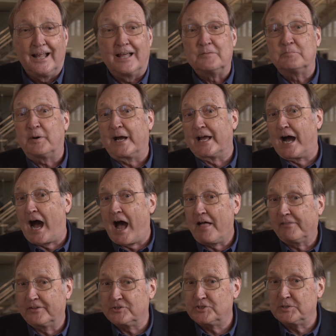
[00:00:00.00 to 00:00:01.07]
And
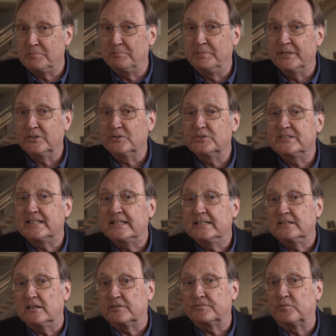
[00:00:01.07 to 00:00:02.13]
biology builds
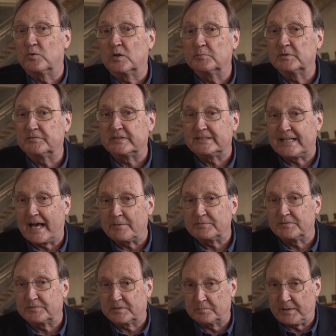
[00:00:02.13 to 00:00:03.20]
in a form of
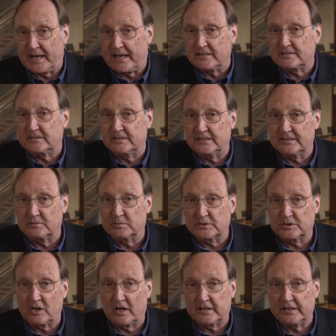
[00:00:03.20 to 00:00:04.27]
adaptive capacity that we're
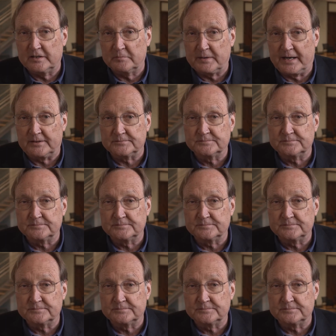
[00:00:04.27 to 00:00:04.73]
talking about.